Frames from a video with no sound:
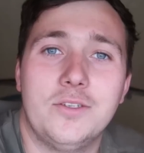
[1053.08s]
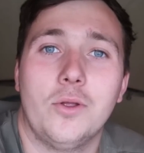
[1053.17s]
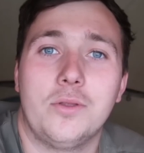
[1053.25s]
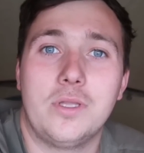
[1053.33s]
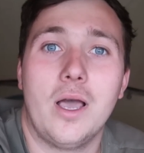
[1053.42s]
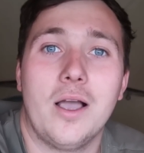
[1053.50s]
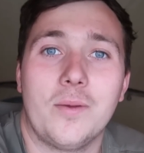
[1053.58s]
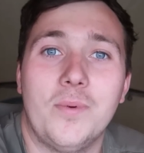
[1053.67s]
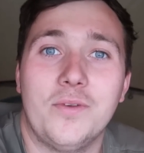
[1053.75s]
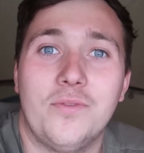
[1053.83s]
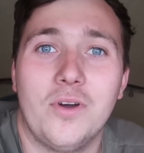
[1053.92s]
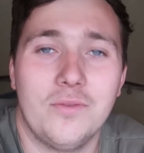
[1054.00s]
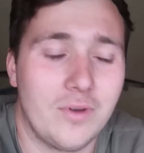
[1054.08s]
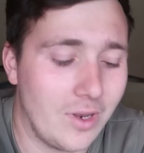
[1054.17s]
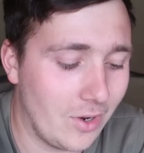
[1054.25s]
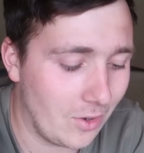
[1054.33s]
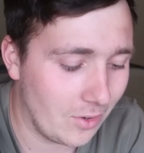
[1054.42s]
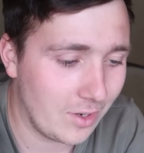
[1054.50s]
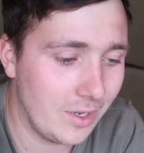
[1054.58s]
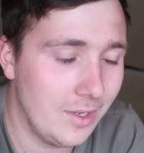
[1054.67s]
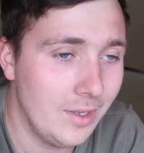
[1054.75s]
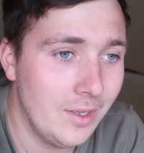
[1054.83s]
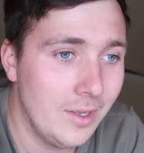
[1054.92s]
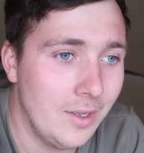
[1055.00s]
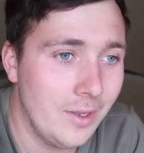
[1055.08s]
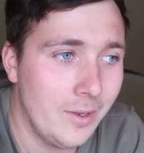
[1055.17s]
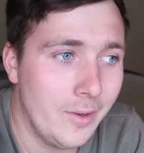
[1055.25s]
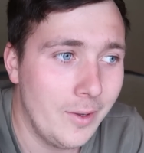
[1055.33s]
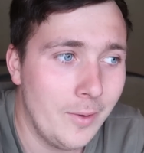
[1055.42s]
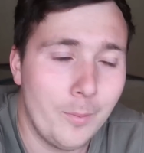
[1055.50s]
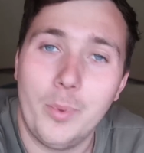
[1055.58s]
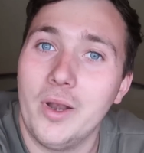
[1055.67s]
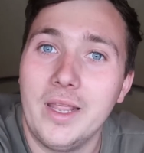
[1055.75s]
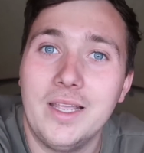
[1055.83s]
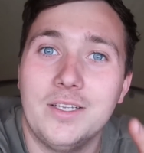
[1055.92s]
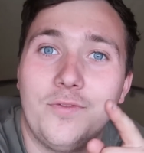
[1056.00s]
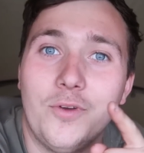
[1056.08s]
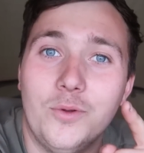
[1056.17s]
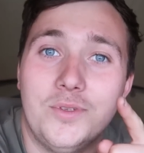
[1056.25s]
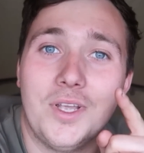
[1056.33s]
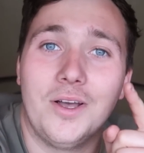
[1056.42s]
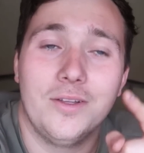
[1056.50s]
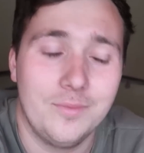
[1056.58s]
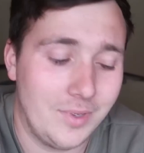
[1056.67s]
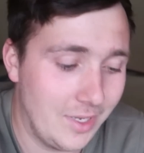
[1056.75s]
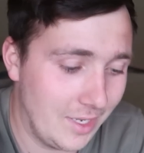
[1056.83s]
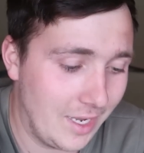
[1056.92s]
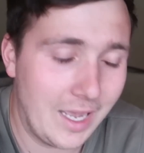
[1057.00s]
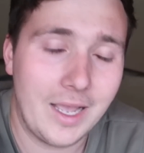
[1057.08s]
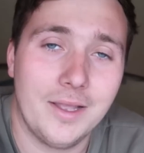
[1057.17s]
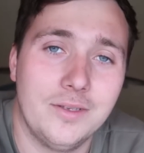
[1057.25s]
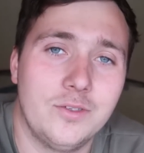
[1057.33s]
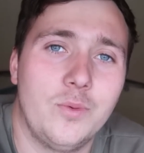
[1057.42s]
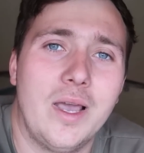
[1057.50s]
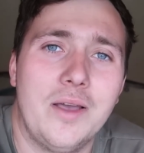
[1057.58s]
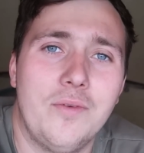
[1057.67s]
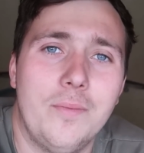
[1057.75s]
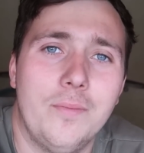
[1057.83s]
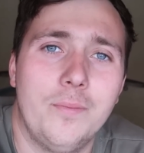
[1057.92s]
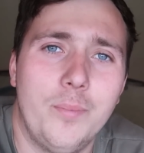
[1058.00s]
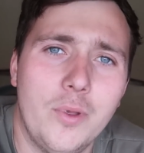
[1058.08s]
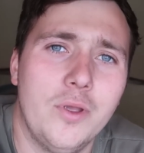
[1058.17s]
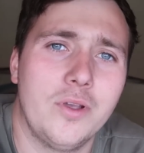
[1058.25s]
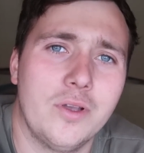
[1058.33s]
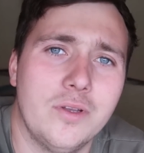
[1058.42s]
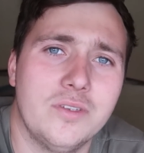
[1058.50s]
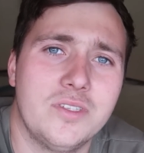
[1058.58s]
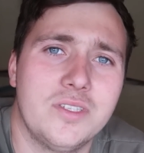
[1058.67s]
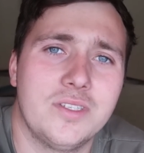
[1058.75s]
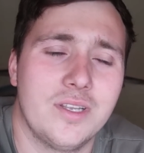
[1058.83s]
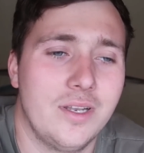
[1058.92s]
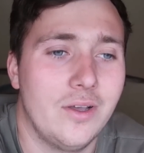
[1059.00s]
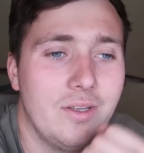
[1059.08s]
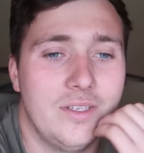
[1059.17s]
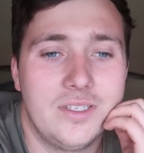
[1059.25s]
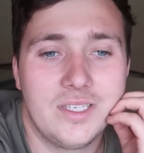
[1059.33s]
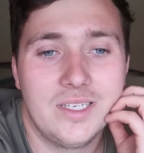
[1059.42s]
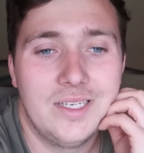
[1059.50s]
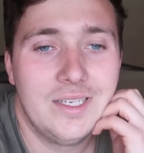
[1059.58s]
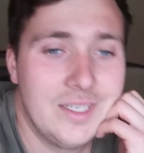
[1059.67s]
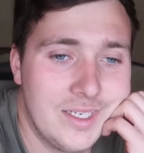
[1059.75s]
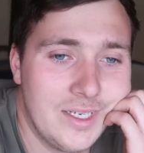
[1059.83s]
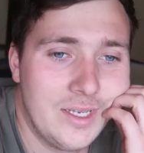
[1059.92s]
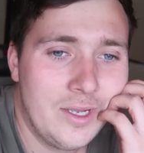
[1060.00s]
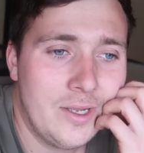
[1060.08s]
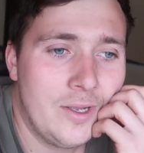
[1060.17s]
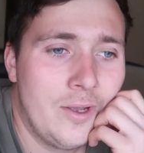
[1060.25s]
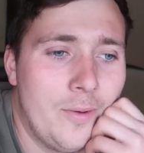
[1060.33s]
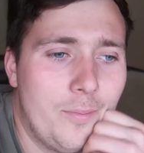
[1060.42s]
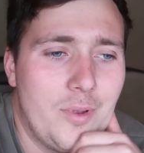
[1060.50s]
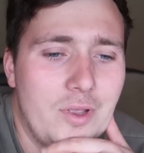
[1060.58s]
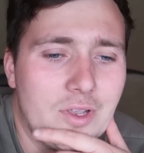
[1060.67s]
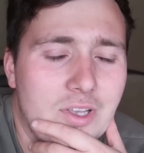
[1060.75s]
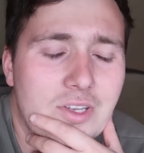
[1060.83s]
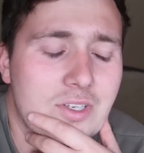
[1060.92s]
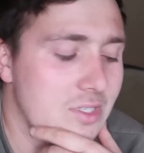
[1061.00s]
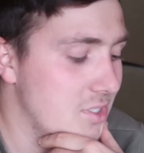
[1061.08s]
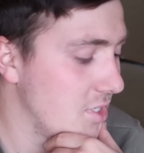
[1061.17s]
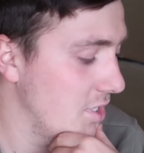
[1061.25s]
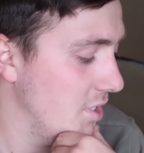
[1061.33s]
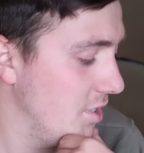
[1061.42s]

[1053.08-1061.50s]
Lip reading: it's not dark by 5 o'clock. But it is food time and we're having burgers tonight. Burgers,